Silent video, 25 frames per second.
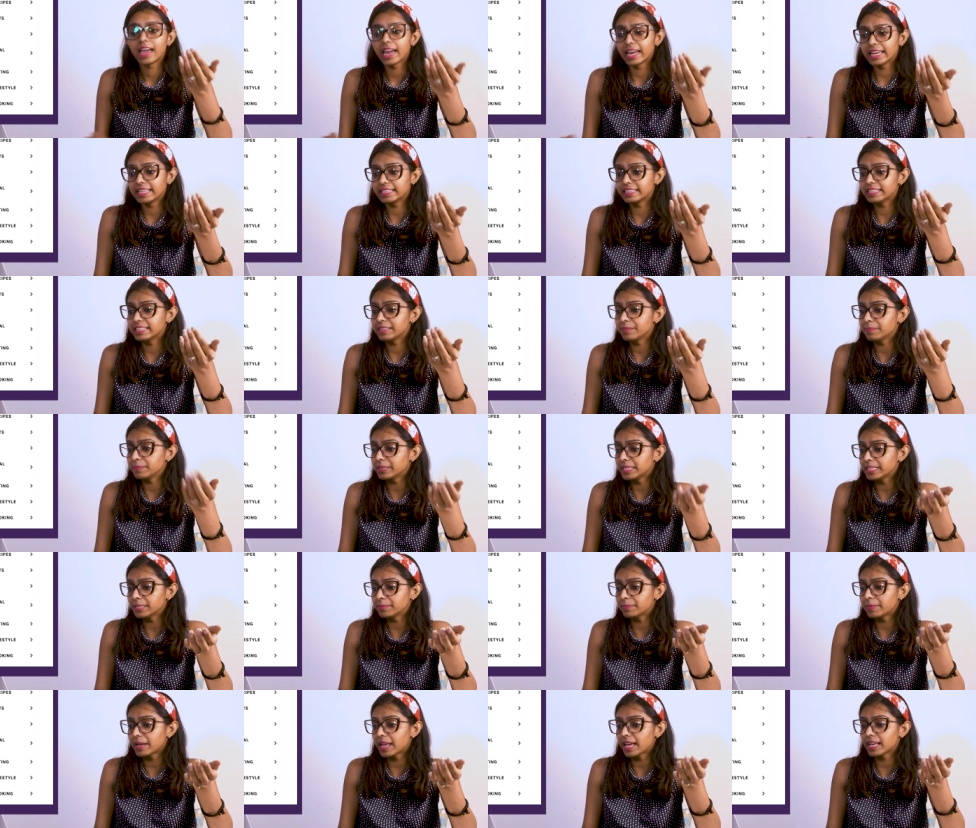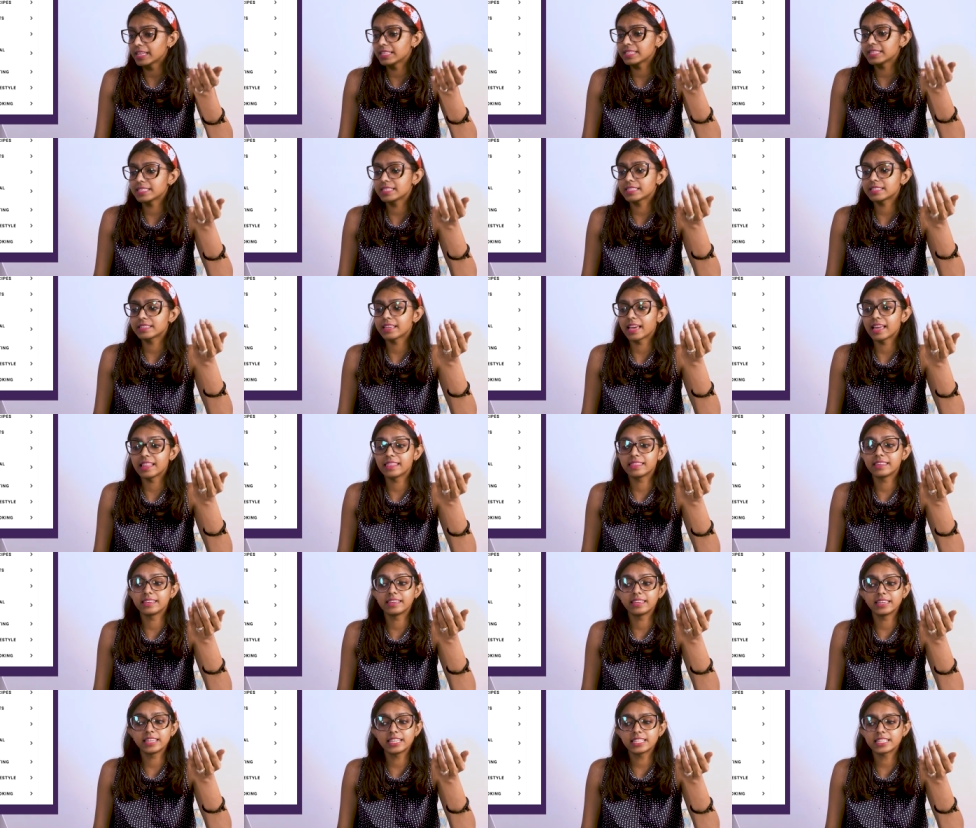healthy meal plans,
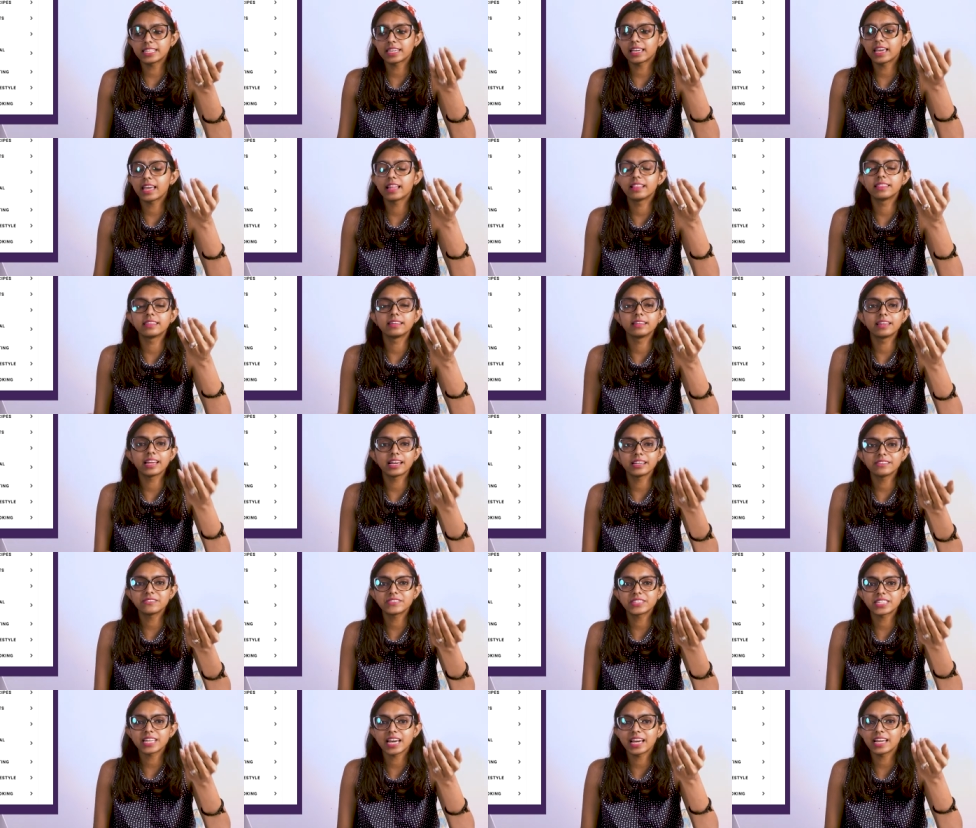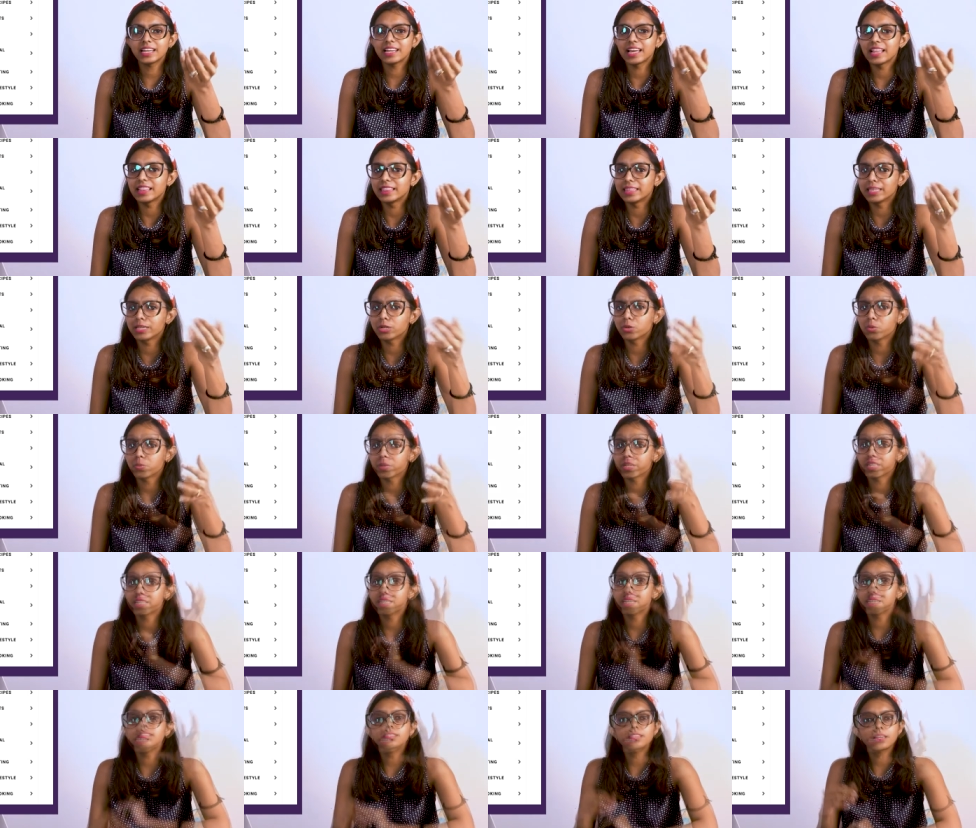healthy eating, healthy lifestyle, healthy
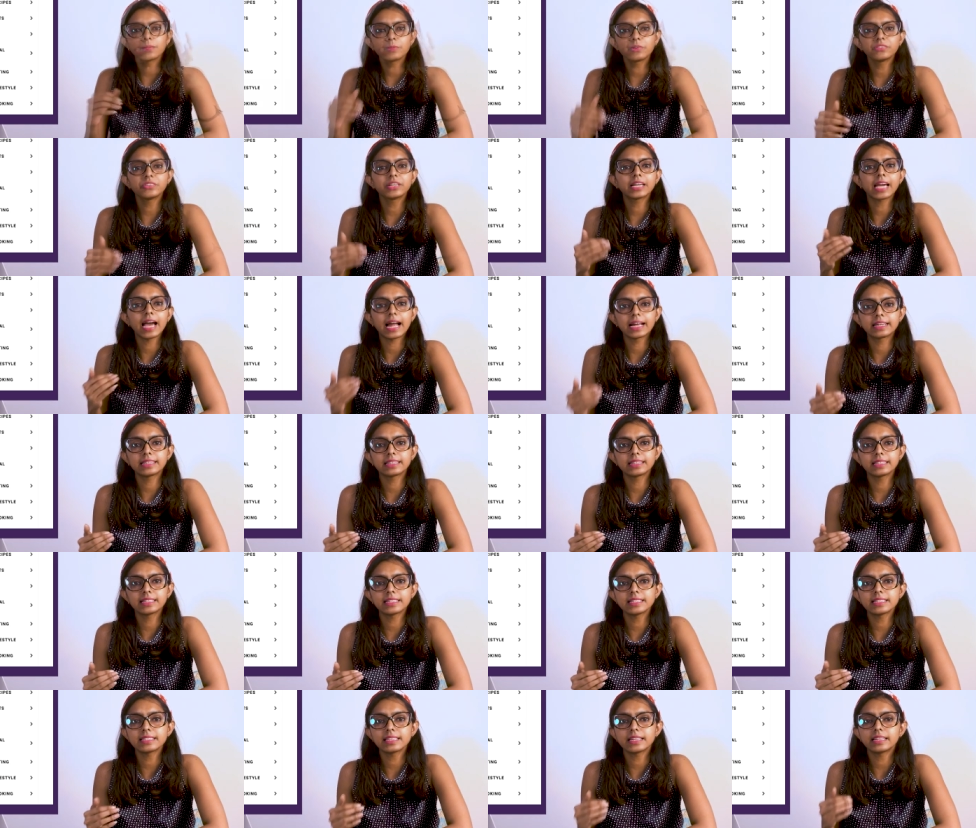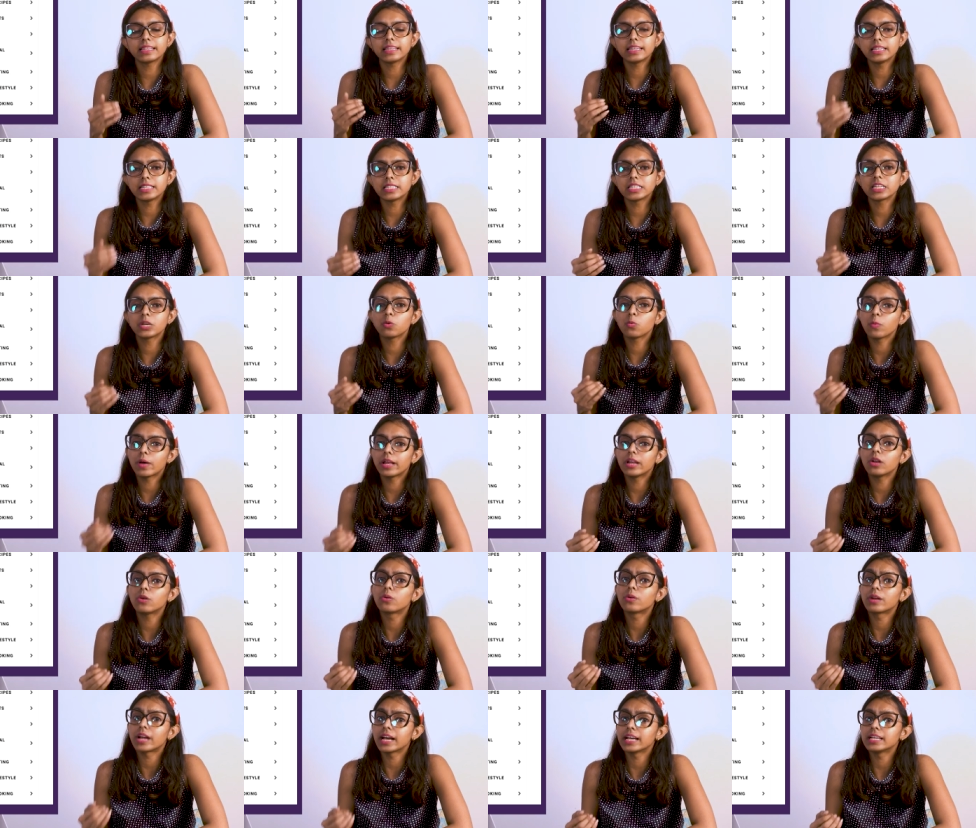cooking. These are some of the categories that Eating Well
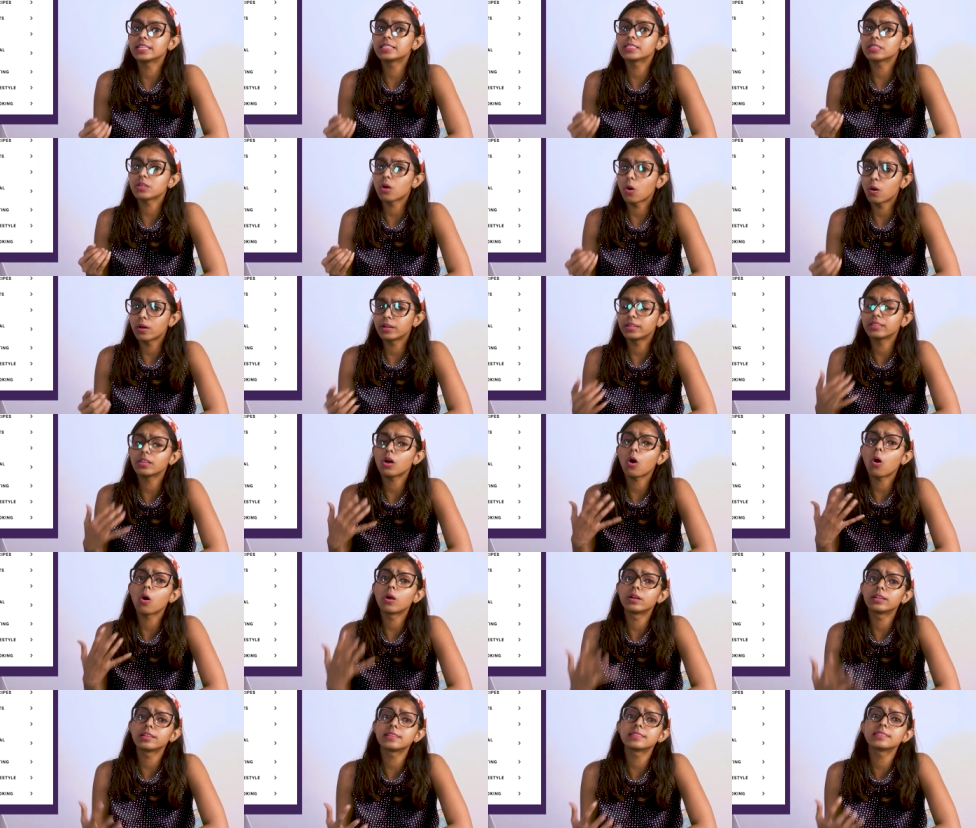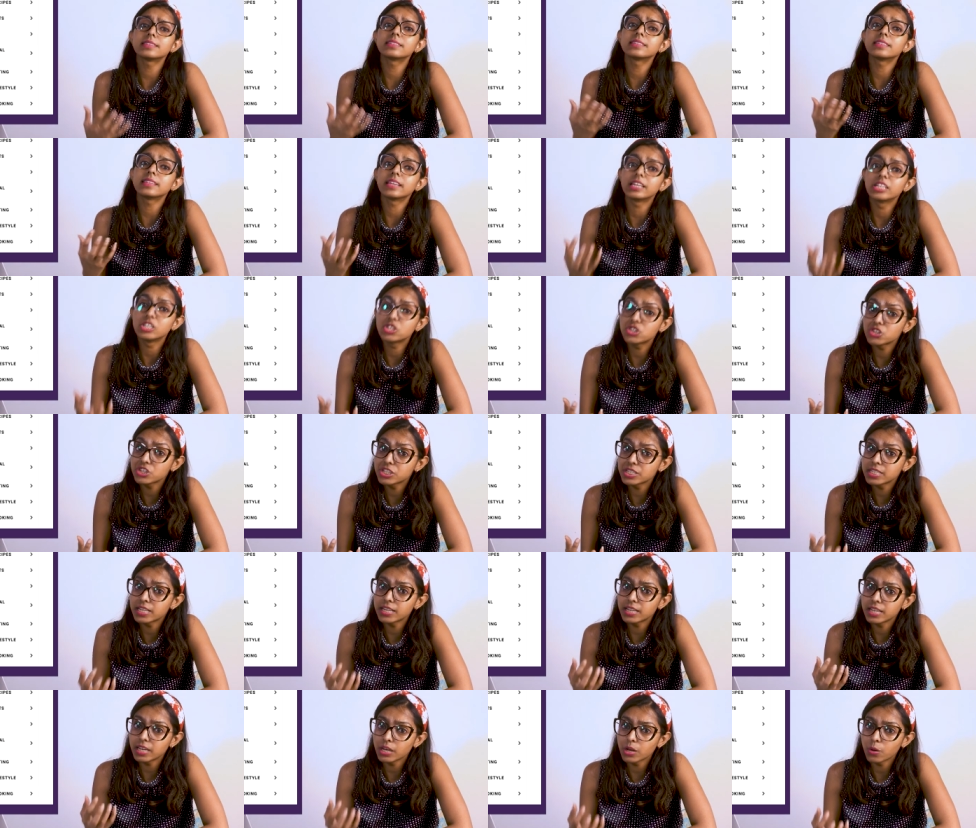writes on, and the audience is
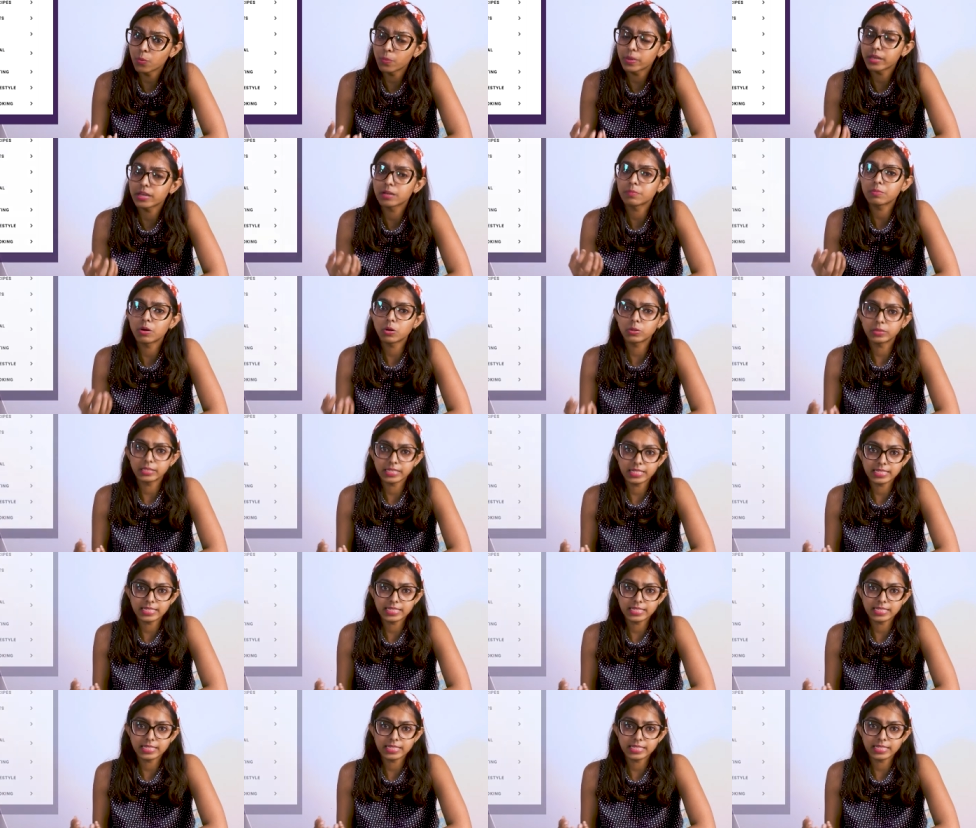interested in knowing about